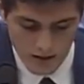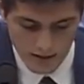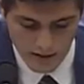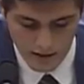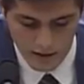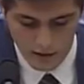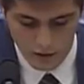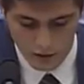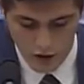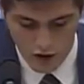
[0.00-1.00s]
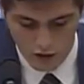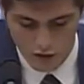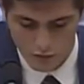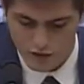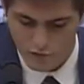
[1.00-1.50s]
college right now doing
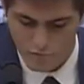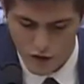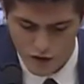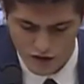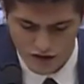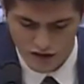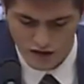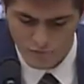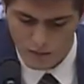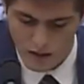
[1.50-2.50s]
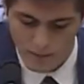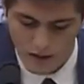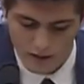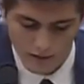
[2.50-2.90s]
what any 19-year-old would be doing.